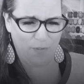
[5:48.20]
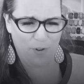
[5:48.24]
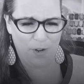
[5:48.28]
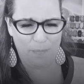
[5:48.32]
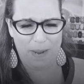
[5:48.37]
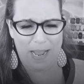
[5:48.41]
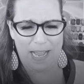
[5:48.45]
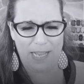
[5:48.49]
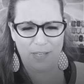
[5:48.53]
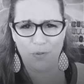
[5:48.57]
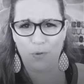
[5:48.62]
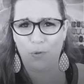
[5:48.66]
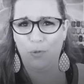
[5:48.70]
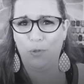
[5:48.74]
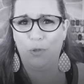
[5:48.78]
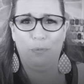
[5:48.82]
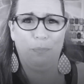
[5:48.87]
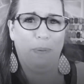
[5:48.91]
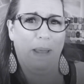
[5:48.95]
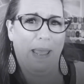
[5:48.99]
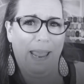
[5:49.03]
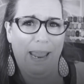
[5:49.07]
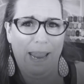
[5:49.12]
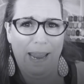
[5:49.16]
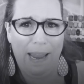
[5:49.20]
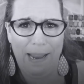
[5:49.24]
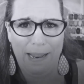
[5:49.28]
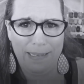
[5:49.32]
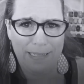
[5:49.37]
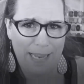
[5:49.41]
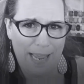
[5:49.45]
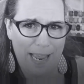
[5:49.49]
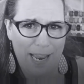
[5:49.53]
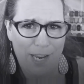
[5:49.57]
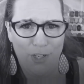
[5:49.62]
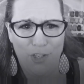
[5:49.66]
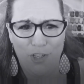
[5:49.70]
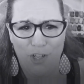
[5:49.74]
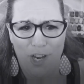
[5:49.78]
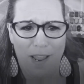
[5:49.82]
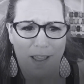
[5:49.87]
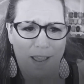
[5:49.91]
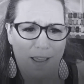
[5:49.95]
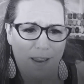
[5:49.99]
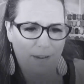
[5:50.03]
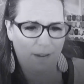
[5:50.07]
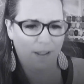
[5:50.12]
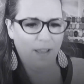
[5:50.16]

you're a pass holder, pay attention.